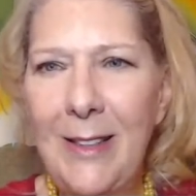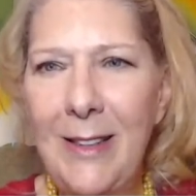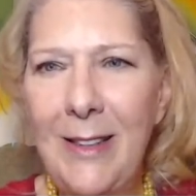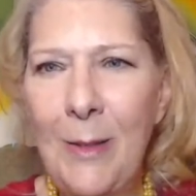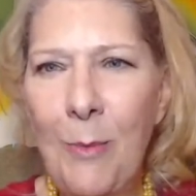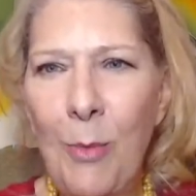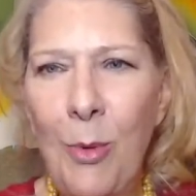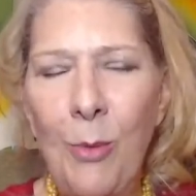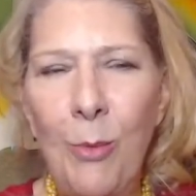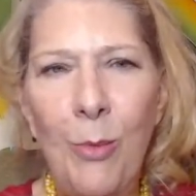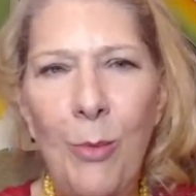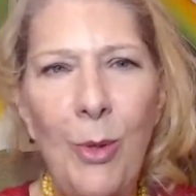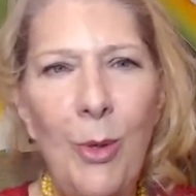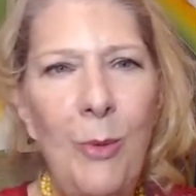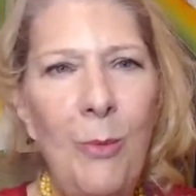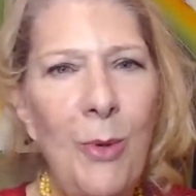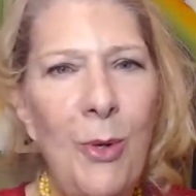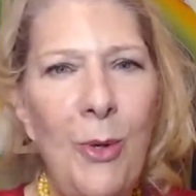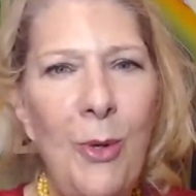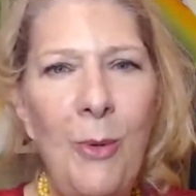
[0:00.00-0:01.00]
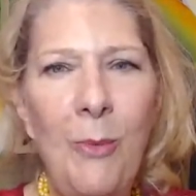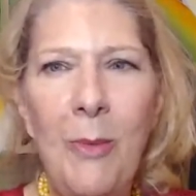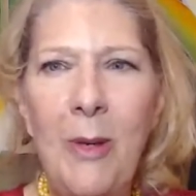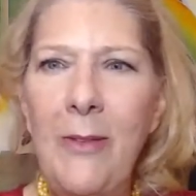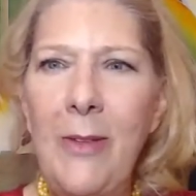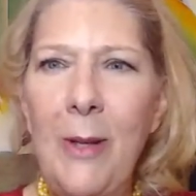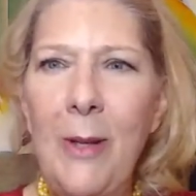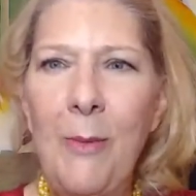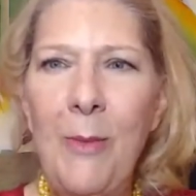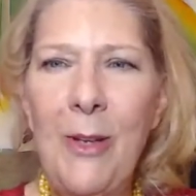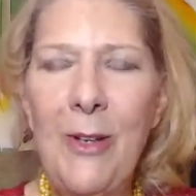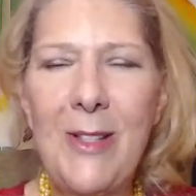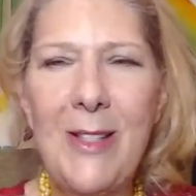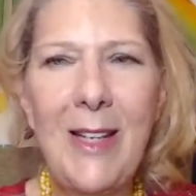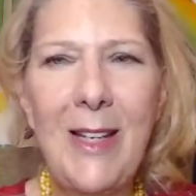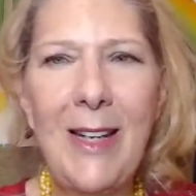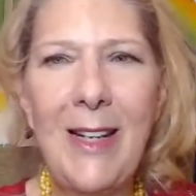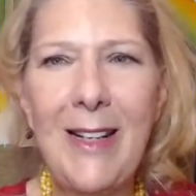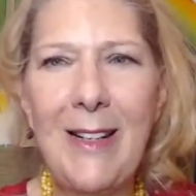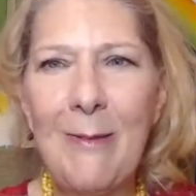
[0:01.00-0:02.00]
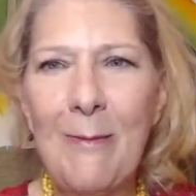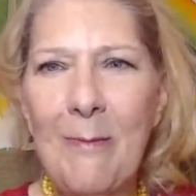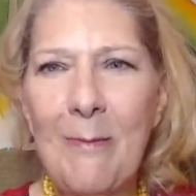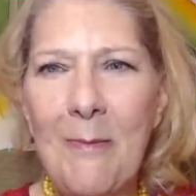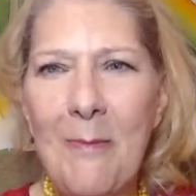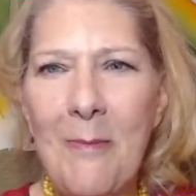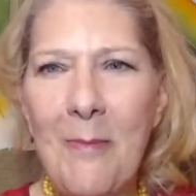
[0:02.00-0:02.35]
the boom, boom, boom of the music.